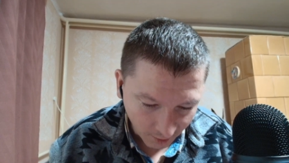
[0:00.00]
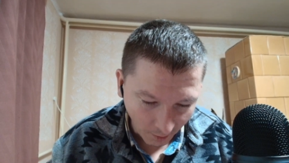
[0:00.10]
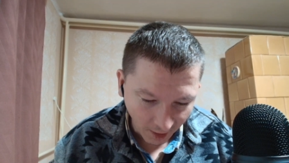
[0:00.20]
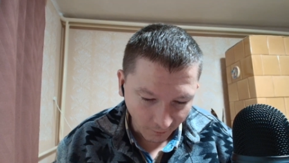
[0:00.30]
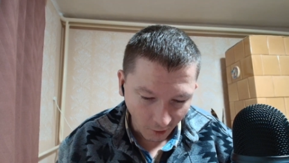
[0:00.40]

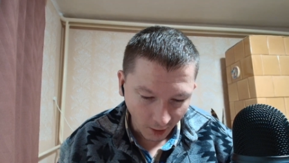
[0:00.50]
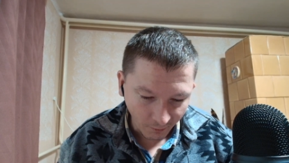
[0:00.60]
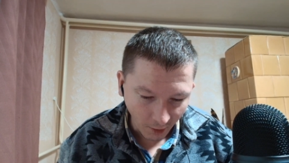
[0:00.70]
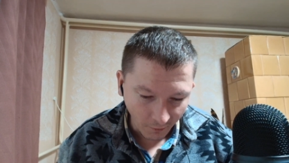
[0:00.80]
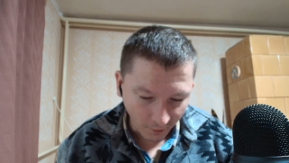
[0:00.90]
base form
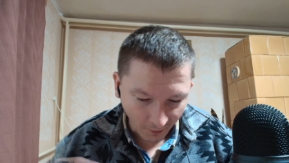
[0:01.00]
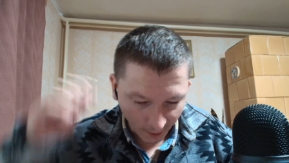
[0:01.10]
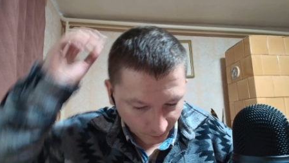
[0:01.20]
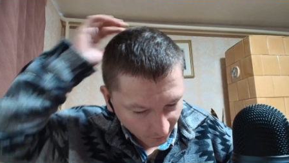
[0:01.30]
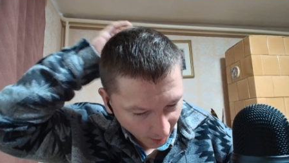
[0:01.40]
of the
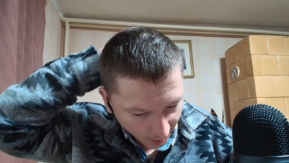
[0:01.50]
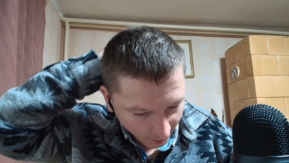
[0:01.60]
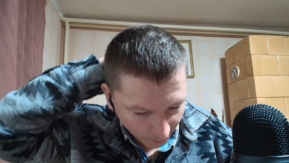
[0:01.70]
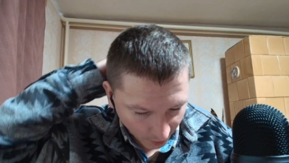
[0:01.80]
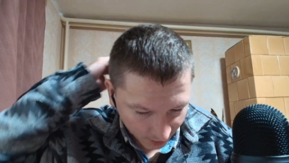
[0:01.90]
verb.
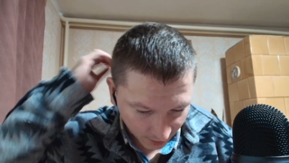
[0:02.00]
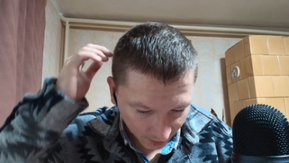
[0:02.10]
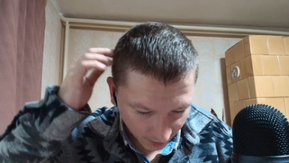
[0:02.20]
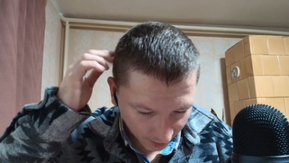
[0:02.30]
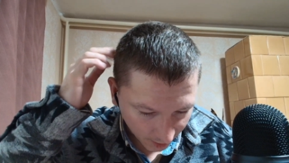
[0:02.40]

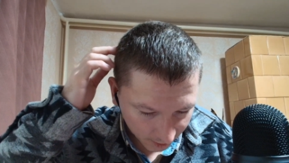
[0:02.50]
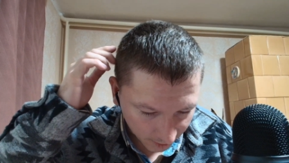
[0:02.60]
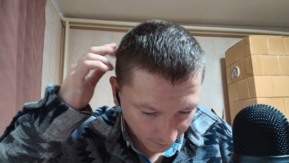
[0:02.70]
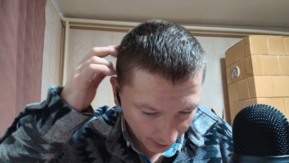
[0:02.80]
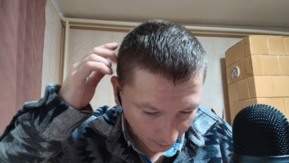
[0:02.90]
Important.
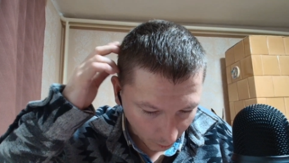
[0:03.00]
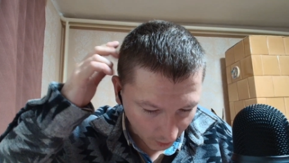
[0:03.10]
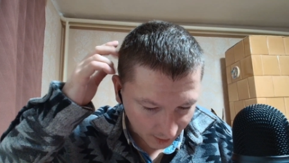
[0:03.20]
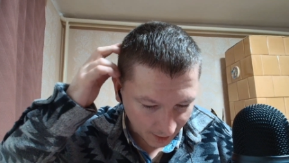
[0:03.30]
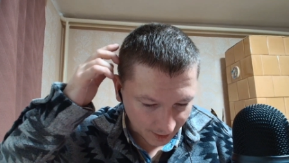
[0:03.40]
The verb
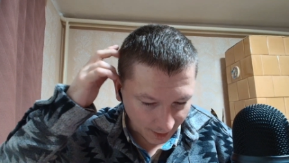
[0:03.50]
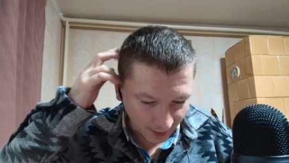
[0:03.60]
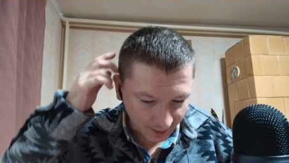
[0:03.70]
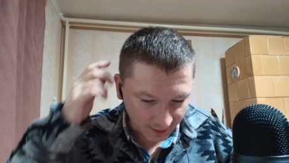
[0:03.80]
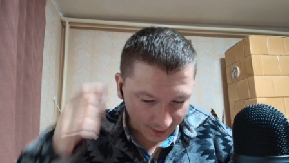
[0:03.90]
loses
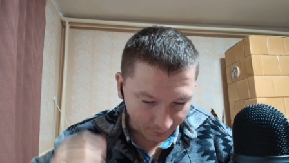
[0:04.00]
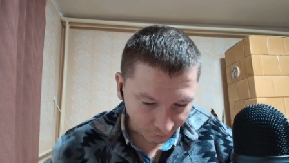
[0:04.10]
its